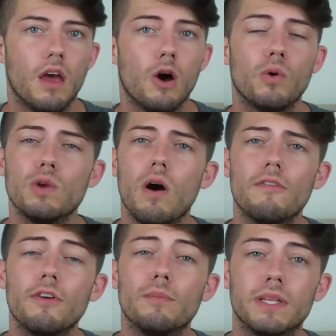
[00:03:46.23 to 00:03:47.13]
Will you
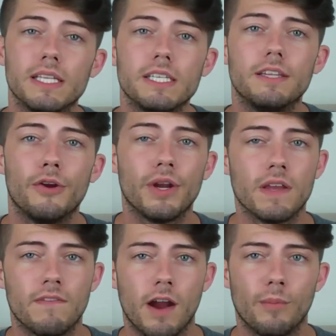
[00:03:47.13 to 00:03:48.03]
offer a blended learning
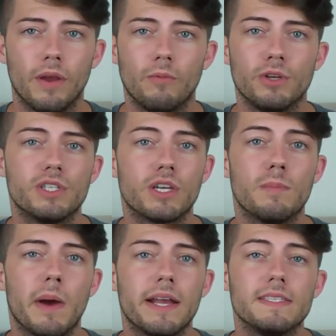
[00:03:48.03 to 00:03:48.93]
environment, which
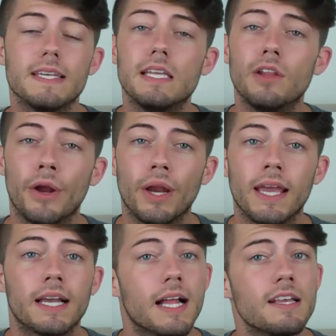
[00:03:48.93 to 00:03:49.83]
combines e-learning
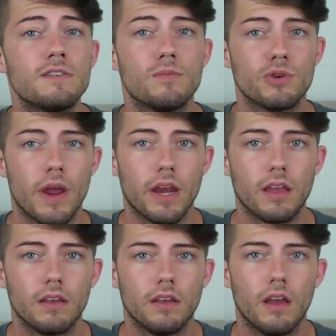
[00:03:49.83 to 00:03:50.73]
and classroom training?
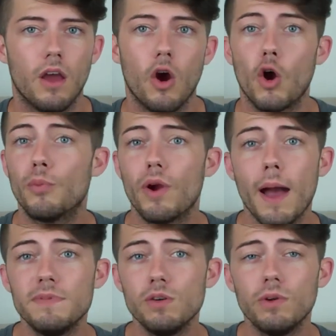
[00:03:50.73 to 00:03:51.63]
Or
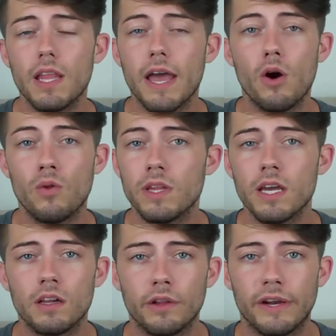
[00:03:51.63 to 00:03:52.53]
perhaps you'll rely only
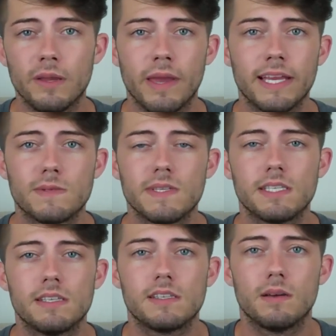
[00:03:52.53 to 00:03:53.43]
on a learning management
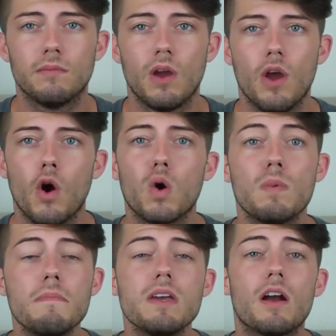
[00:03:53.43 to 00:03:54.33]
system, or
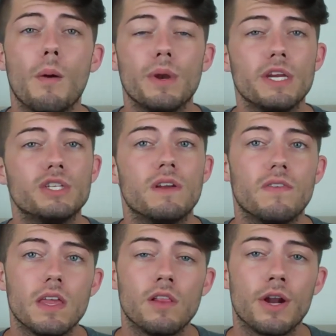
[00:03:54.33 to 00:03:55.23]
maybe a combination of
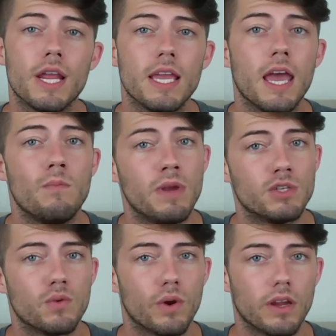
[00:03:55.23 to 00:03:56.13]
e-learning and
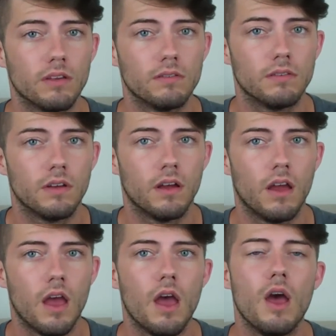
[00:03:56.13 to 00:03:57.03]
mentoring.
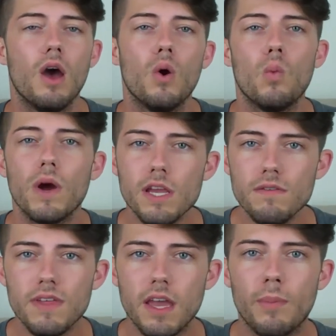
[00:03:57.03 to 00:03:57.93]
What do you
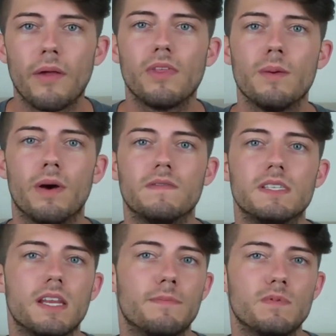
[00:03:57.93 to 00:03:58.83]
think about the above
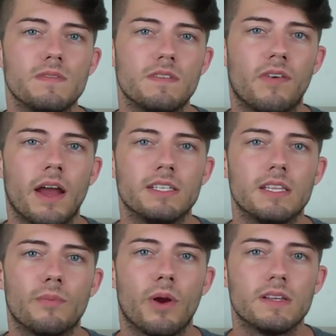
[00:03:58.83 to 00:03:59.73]
steps we've defined in
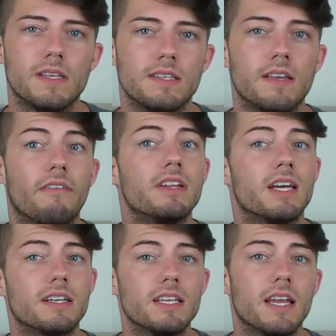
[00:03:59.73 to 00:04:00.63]
the process
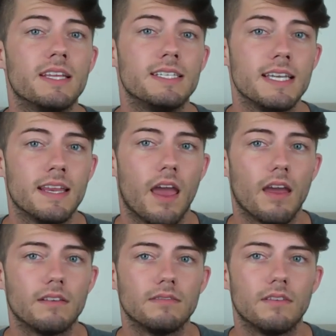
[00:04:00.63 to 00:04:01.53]
conducting a TNA?
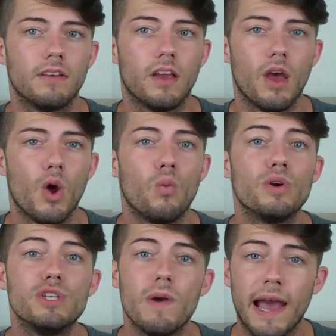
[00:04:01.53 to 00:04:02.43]

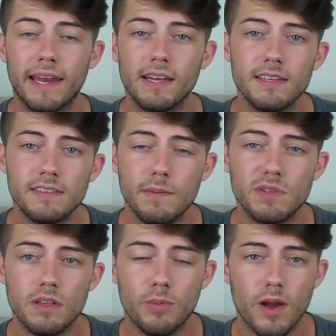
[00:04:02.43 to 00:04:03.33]
Would you add any steps
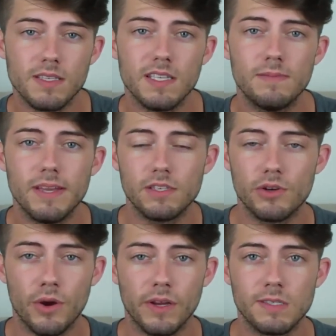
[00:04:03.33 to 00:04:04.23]
to the process based on
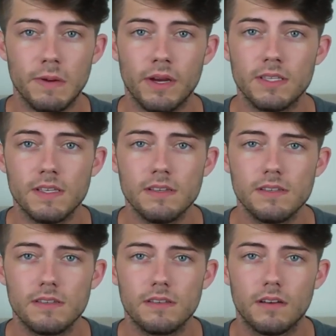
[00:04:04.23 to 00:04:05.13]
your
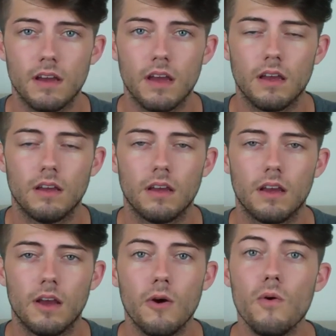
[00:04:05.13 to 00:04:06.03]
experiences?
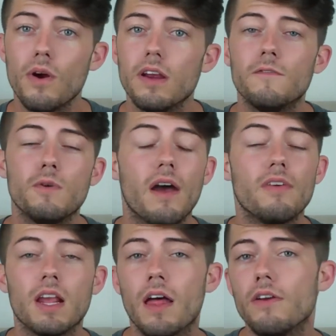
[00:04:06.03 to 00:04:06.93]
Or if you have
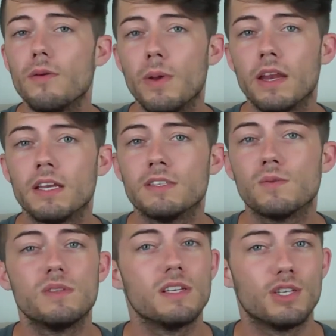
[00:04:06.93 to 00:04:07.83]
any other opinions or
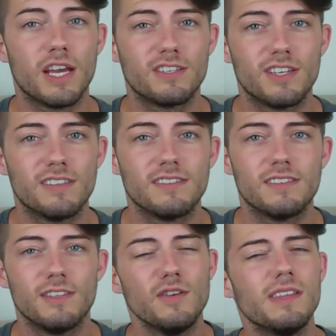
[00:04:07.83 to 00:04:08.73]

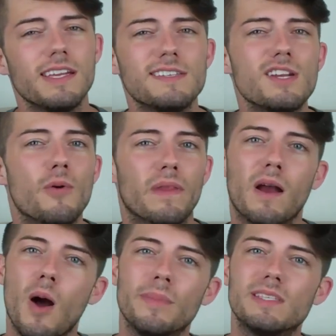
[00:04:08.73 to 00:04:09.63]
suggestions, you can let us know in the
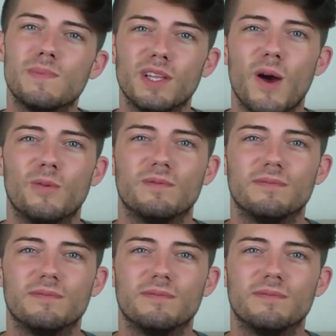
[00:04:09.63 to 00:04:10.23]
comments below.